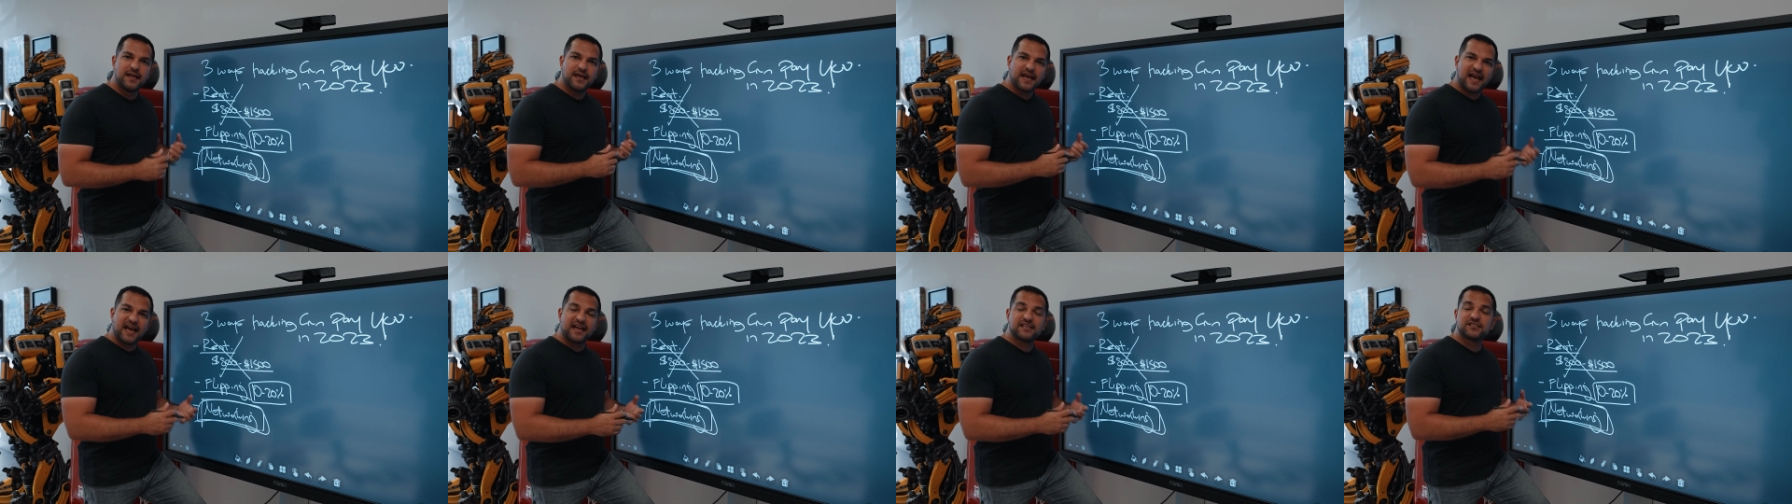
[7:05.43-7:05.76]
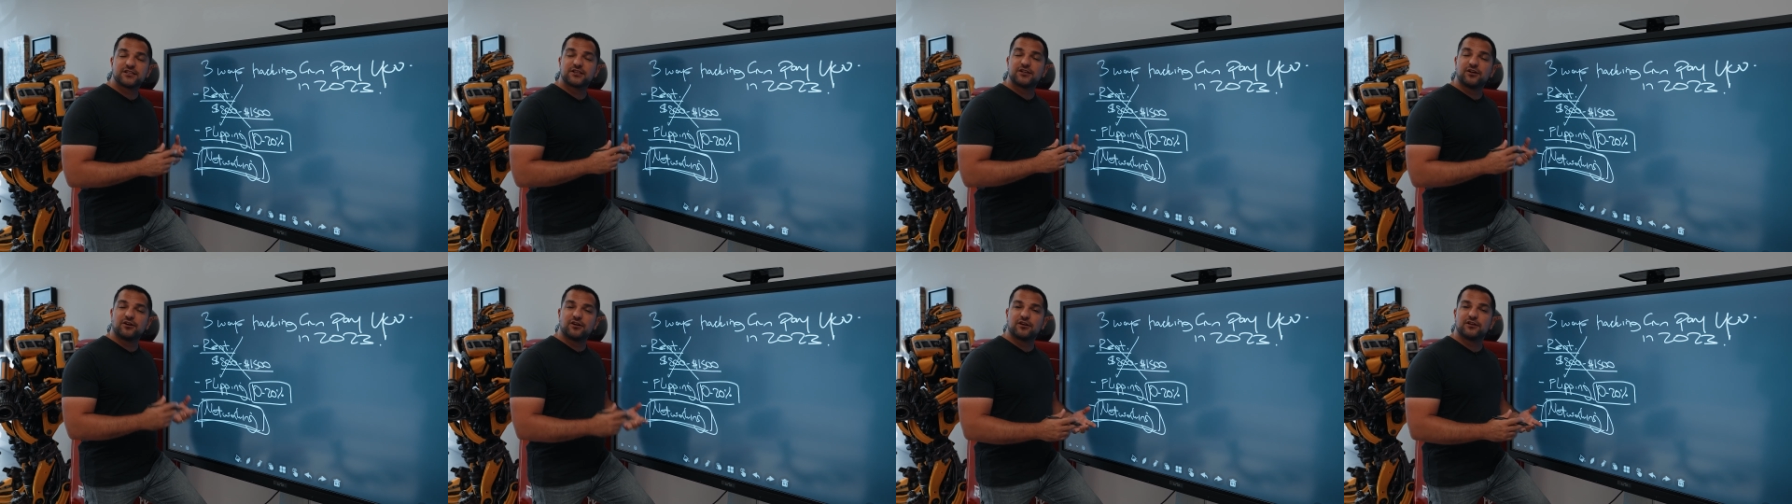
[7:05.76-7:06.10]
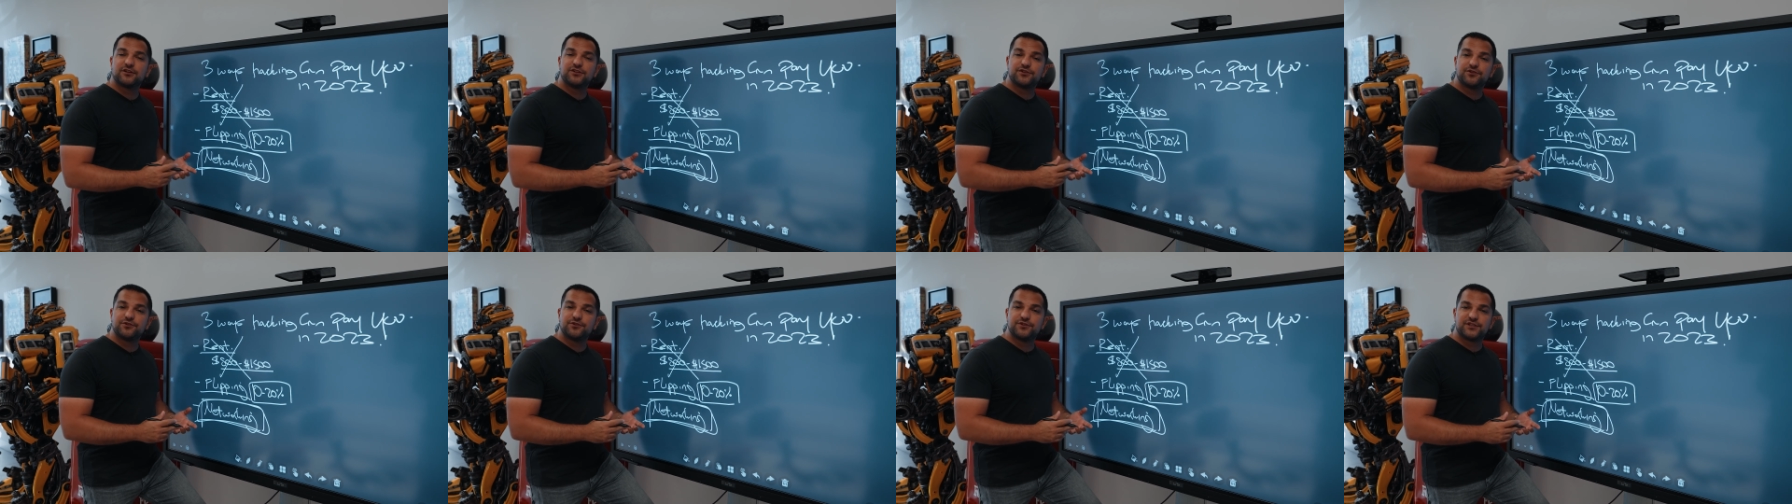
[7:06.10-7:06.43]
as a car
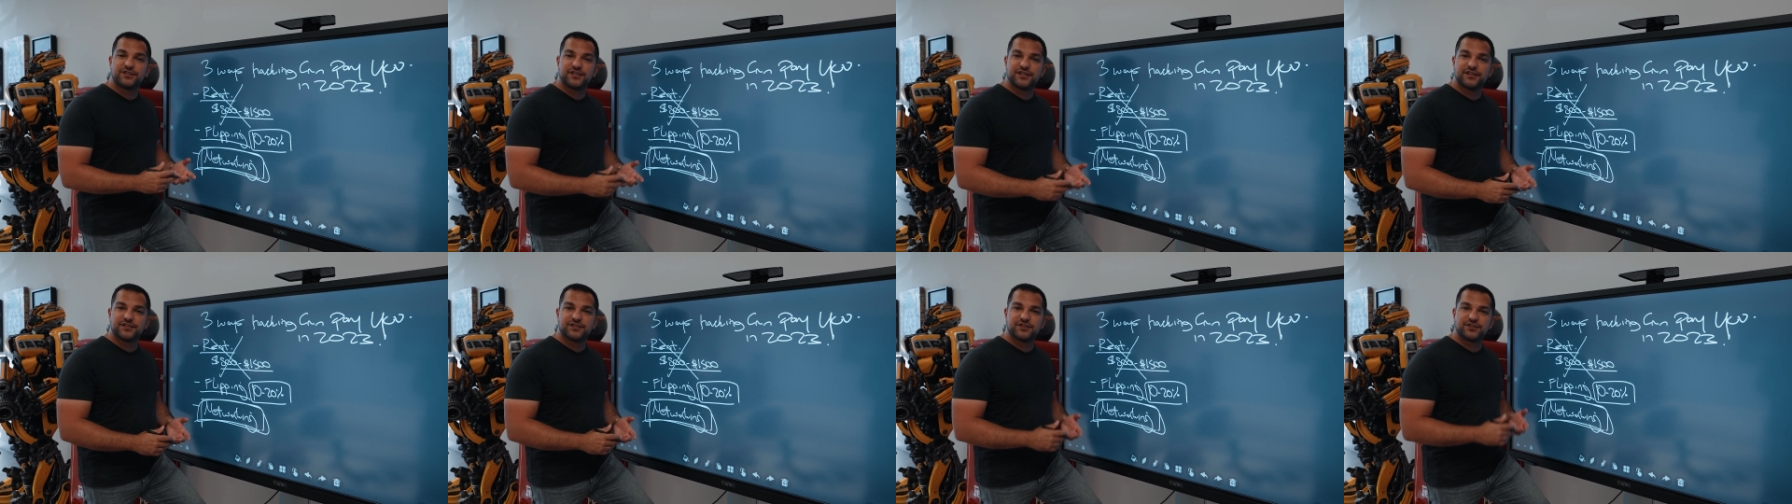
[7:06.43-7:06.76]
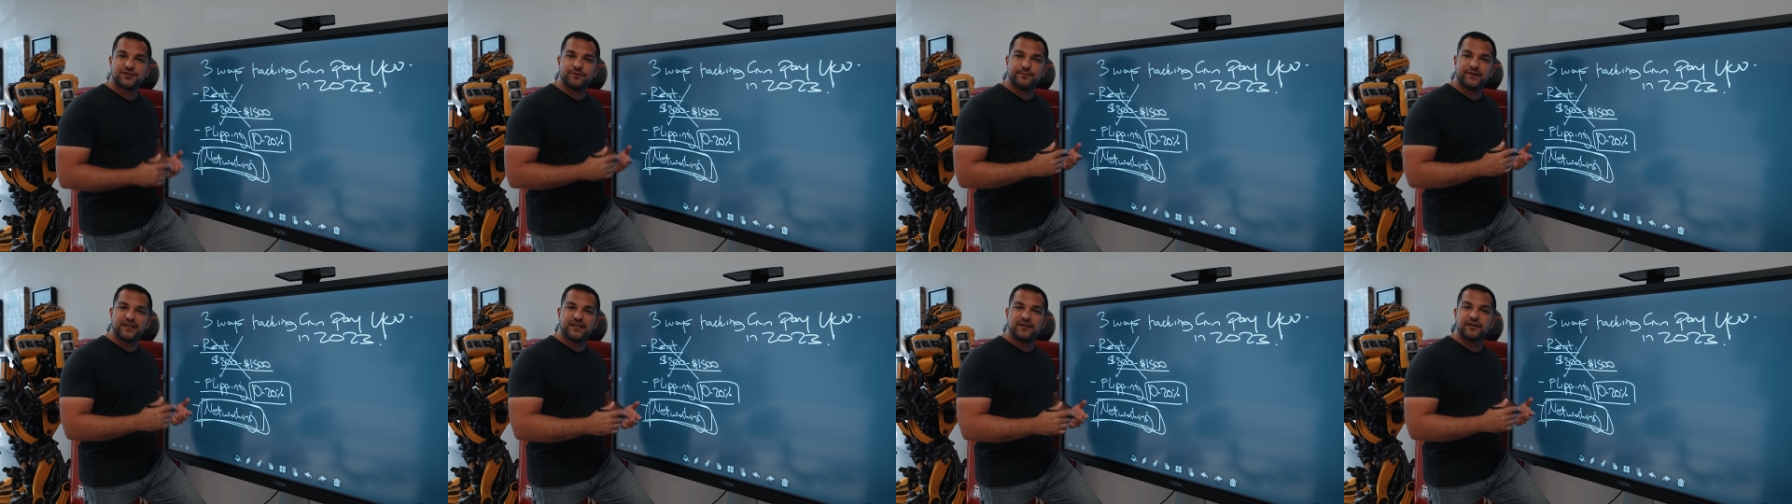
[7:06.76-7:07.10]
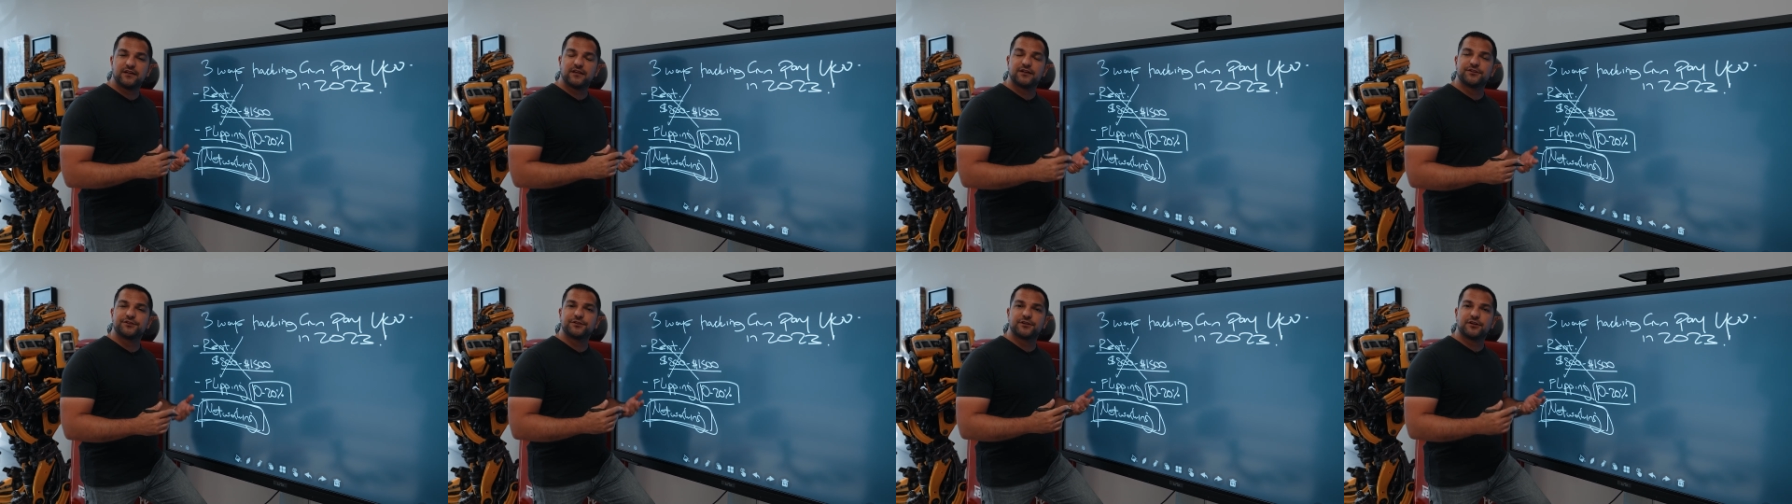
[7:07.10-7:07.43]
enthusiast to meeting
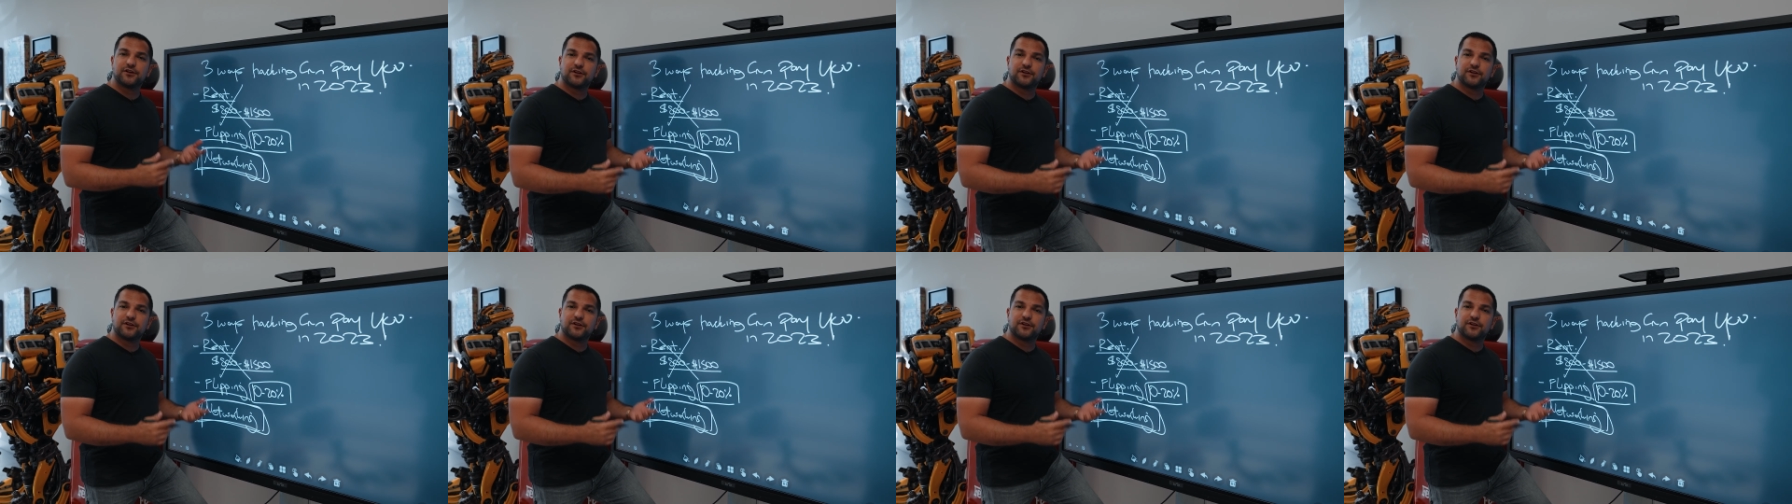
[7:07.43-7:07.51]
other